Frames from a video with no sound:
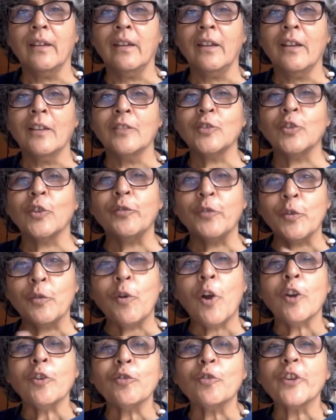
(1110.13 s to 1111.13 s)
So if you
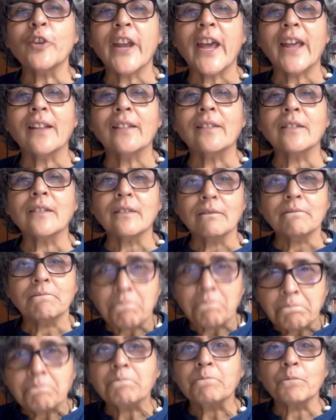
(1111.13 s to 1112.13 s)
want good health,
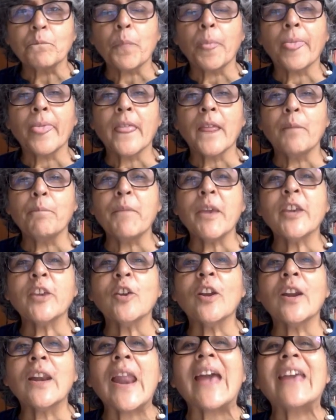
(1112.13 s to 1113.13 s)
make
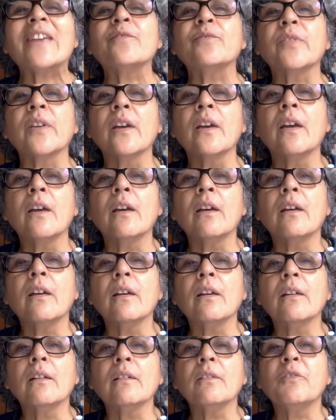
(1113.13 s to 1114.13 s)
your life
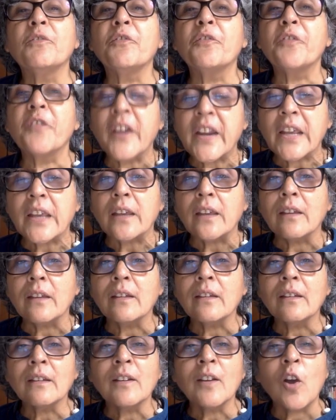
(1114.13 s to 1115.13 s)
free
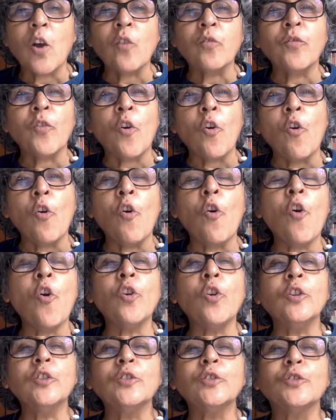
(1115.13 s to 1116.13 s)
of
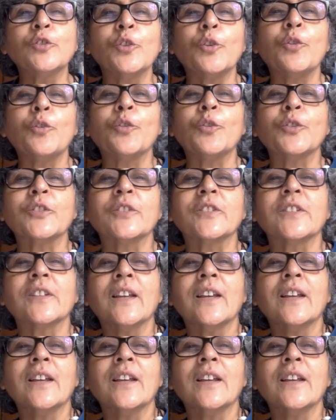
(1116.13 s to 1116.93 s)
all those